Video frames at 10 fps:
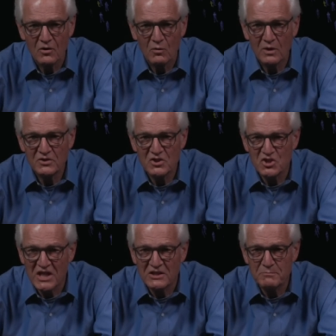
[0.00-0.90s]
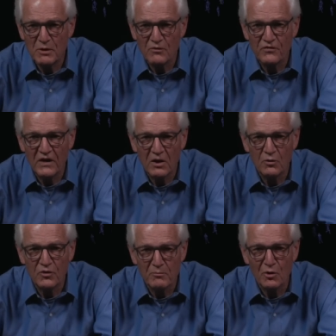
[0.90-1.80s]
What does Shakespeare follow
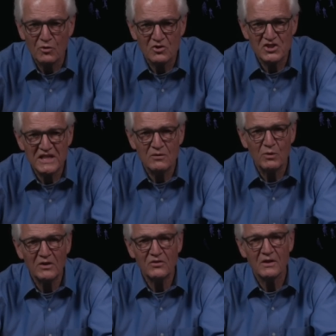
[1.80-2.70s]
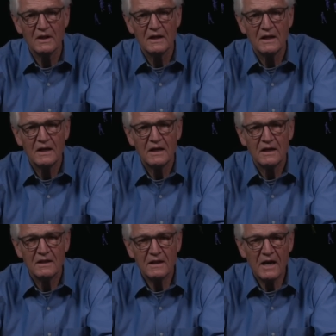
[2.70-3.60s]
the murder scene with?
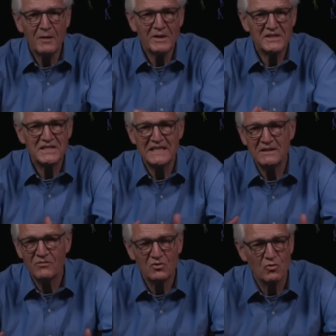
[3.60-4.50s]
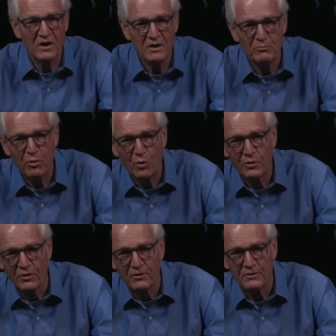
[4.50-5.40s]
The comic scene of the drunken
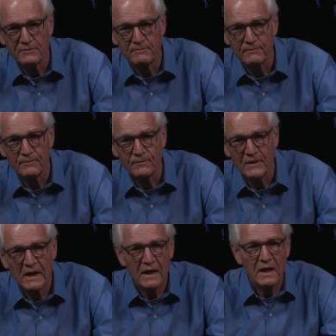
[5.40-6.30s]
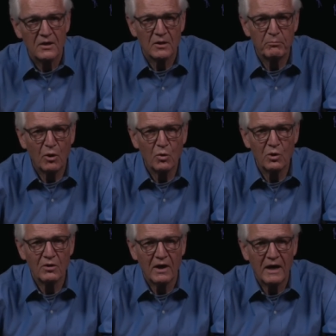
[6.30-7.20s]
porter. The
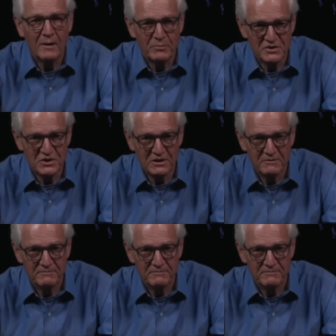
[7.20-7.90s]
polar opposite.